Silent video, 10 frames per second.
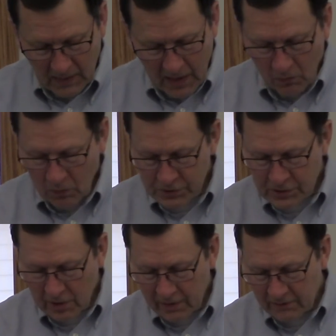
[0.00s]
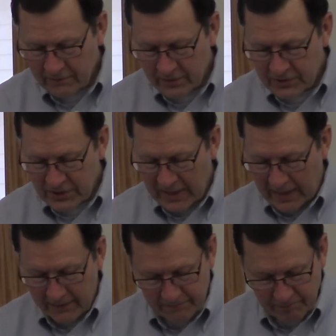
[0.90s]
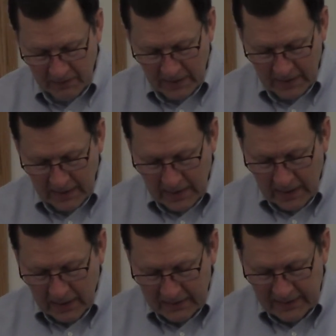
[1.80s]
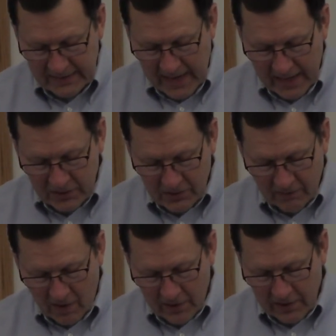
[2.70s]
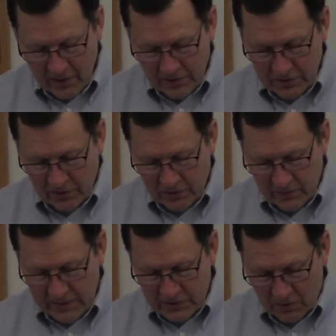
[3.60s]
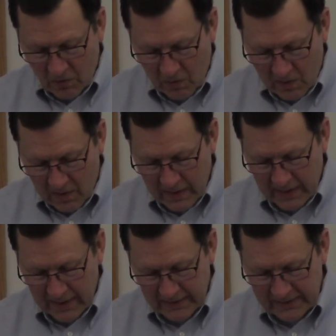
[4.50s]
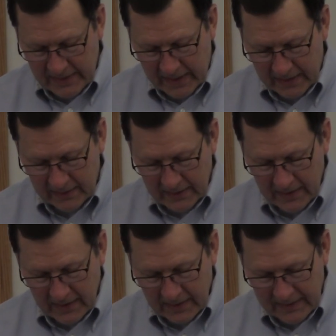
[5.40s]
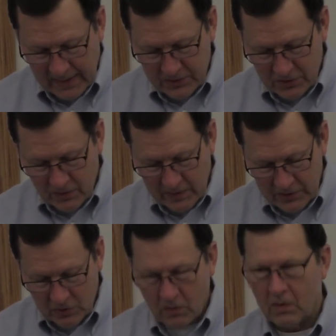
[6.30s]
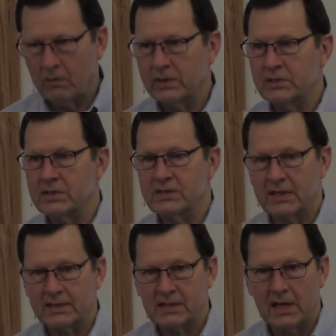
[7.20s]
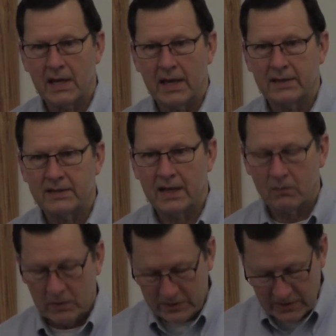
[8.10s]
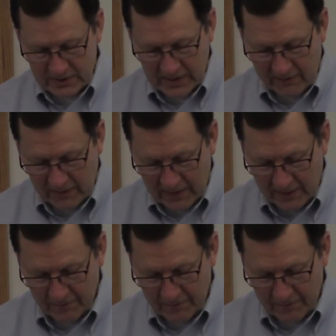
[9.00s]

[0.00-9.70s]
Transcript: and we'll start in verse 10. The days of our years are threescore and ten. That's threescore, which is 60, and 10, which is 70.